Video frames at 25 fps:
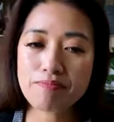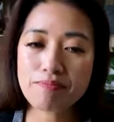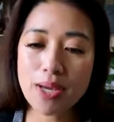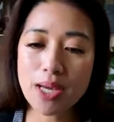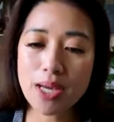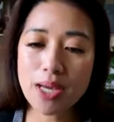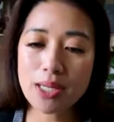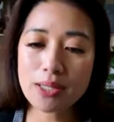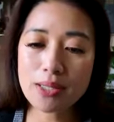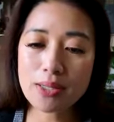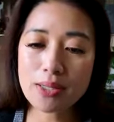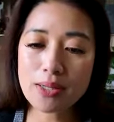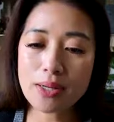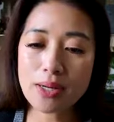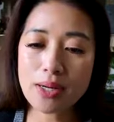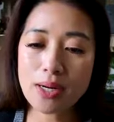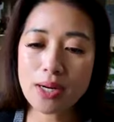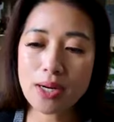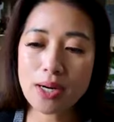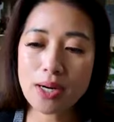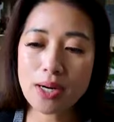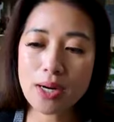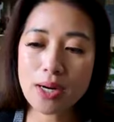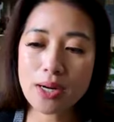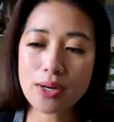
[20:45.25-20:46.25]
based
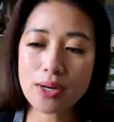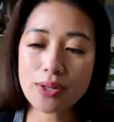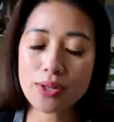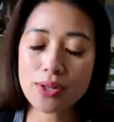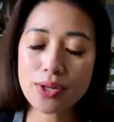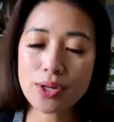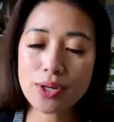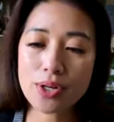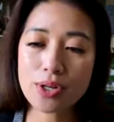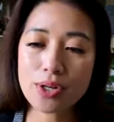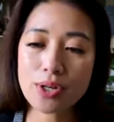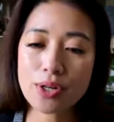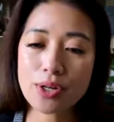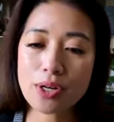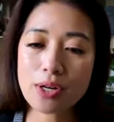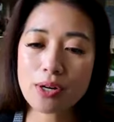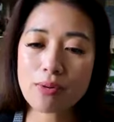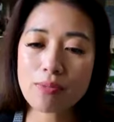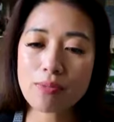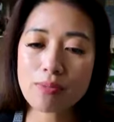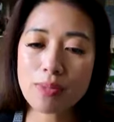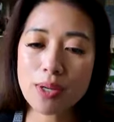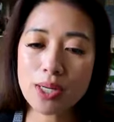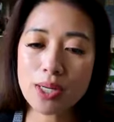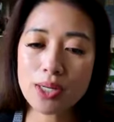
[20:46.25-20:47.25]
on the current
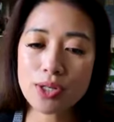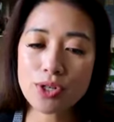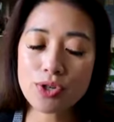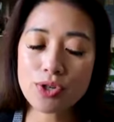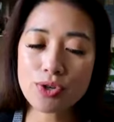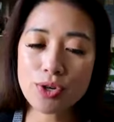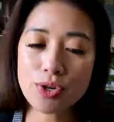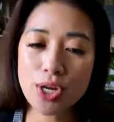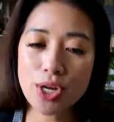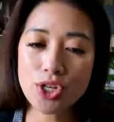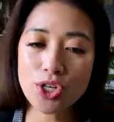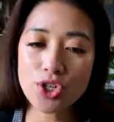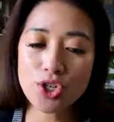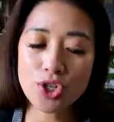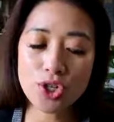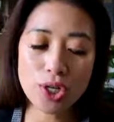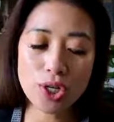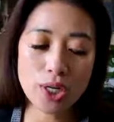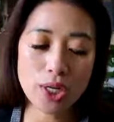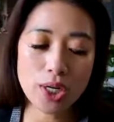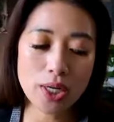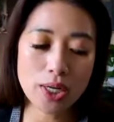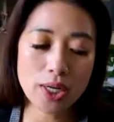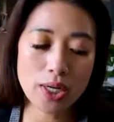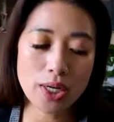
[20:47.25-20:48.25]

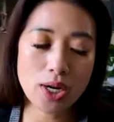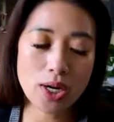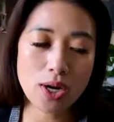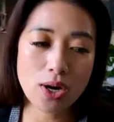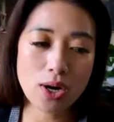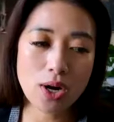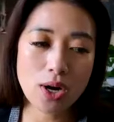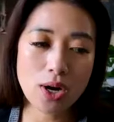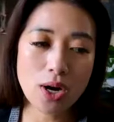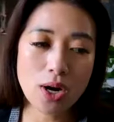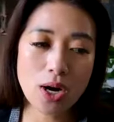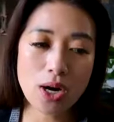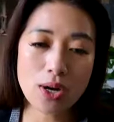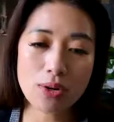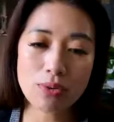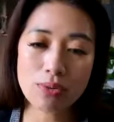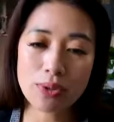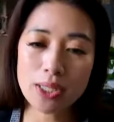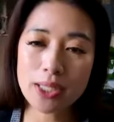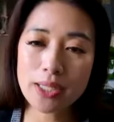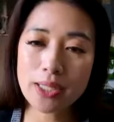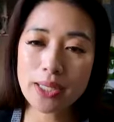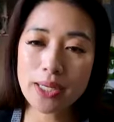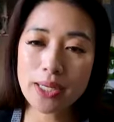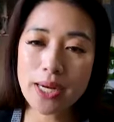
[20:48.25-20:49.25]
administration on
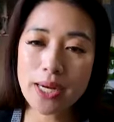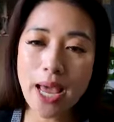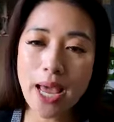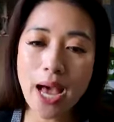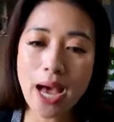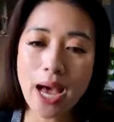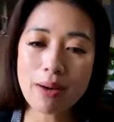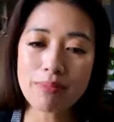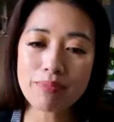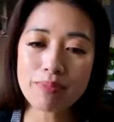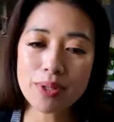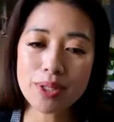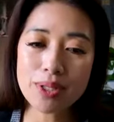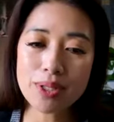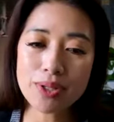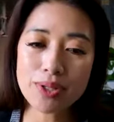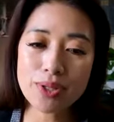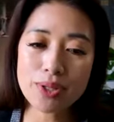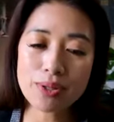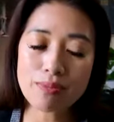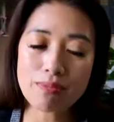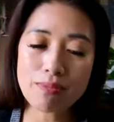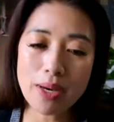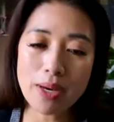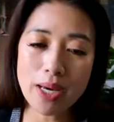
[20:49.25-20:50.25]
what's going to happen
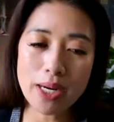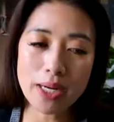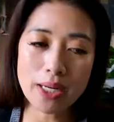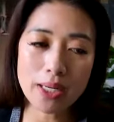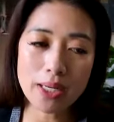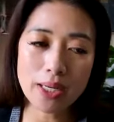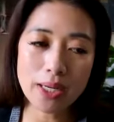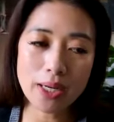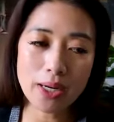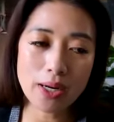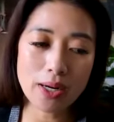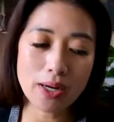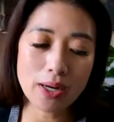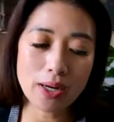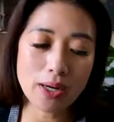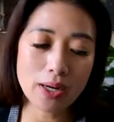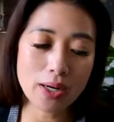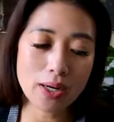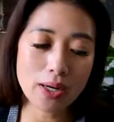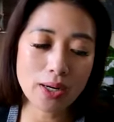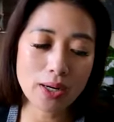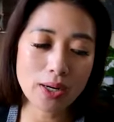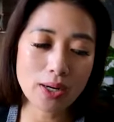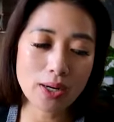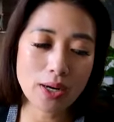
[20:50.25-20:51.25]
to
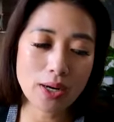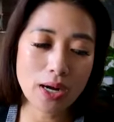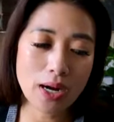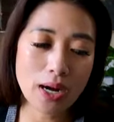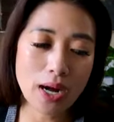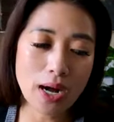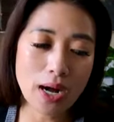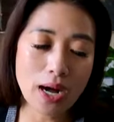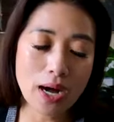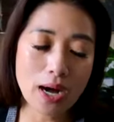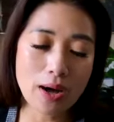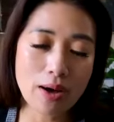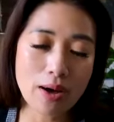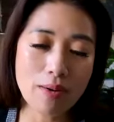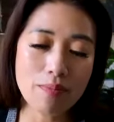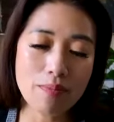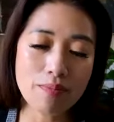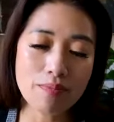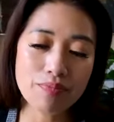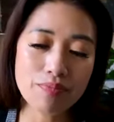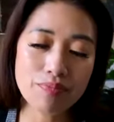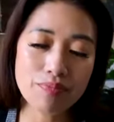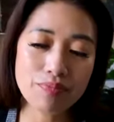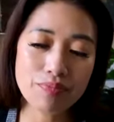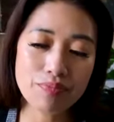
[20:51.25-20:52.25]
Medicare.
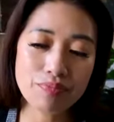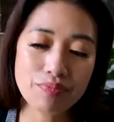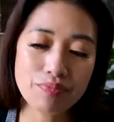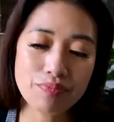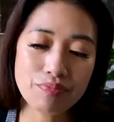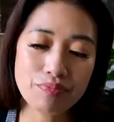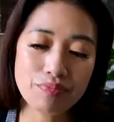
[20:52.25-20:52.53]
Um,